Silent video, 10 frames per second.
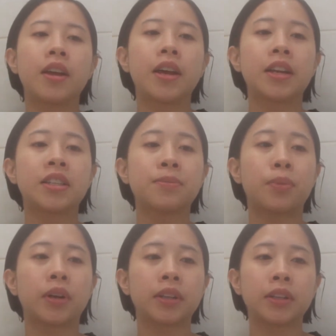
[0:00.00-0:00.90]
it is
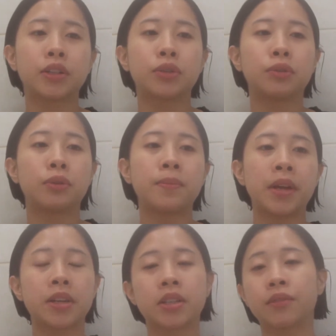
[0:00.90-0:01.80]
important to
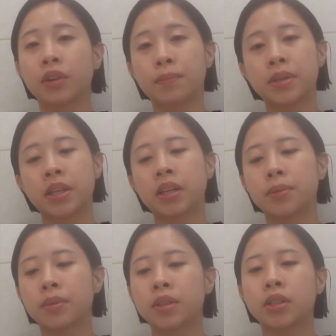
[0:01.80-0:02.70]
make yourself look
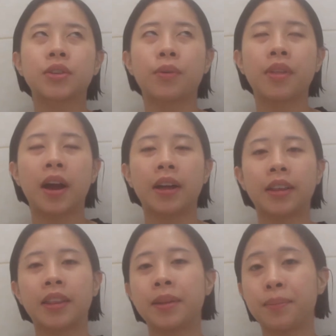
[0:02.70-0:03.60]
presentable so
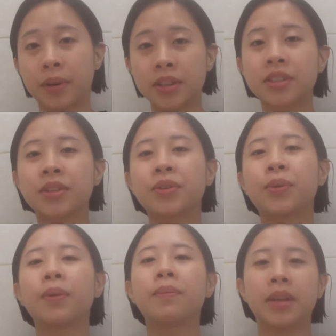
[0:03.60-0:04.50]
that the person who
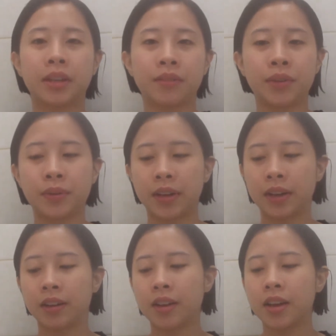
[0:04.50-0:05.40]
will be
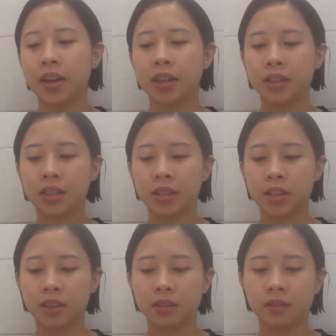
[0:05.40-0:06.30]
interviewing can
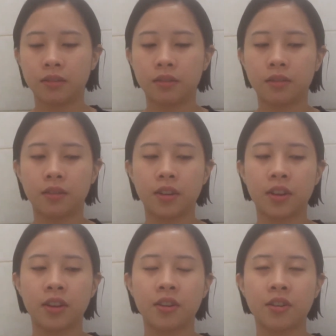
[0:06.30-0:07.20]
see
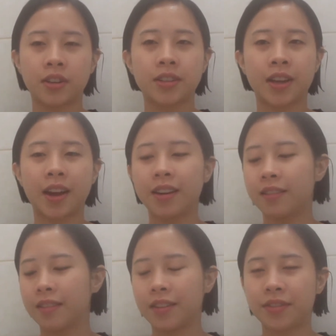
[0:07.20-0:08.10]
your good side,
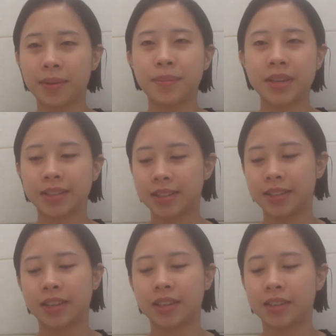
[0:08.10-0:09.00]
if that makes any
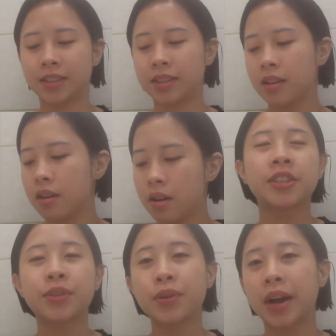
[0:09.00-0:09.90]
sense.
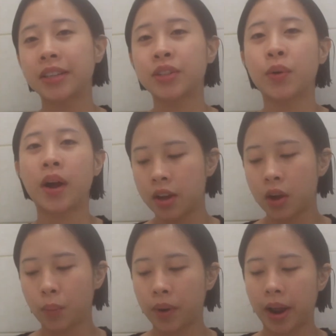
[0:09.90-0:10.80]
Just so you guys know,
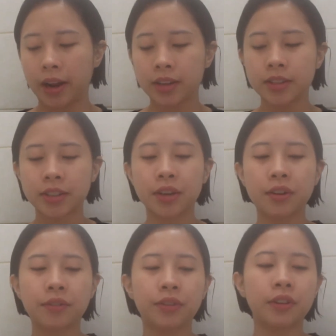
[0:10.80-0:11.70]
what I consider
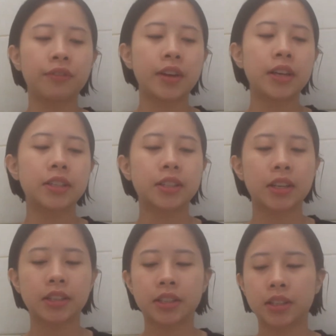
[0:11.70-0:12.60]
a full face
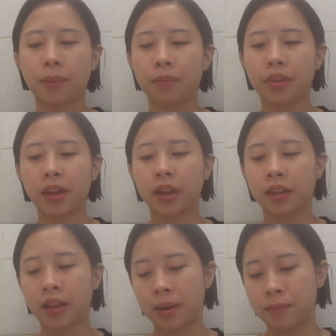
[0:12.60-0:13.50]
is
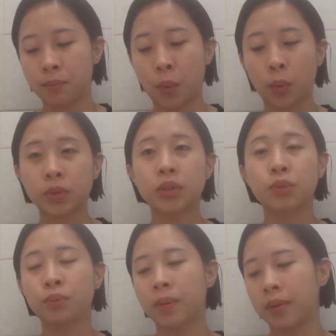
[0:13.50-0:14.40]
something that most
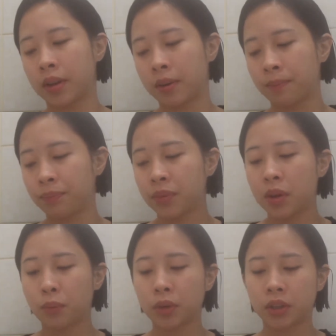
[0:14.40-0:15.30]
women
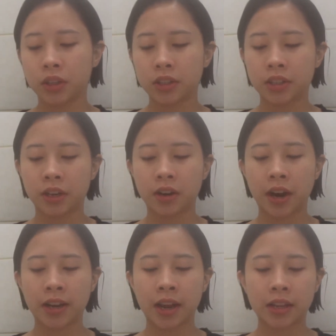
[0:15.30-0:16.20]
would consider,
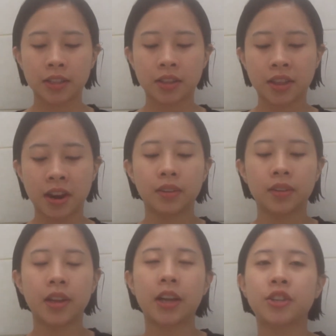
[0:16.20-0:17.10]
I guess, their
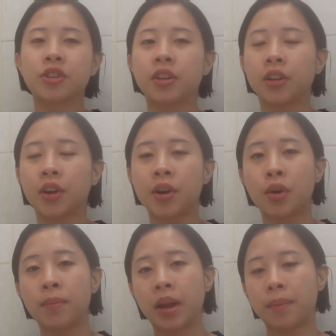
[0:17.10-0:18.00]
natural or
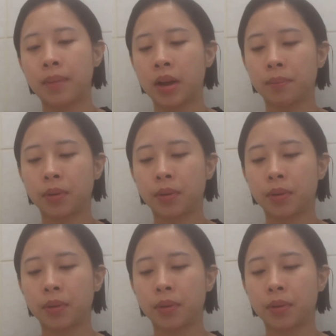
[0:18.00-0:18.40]
no makeup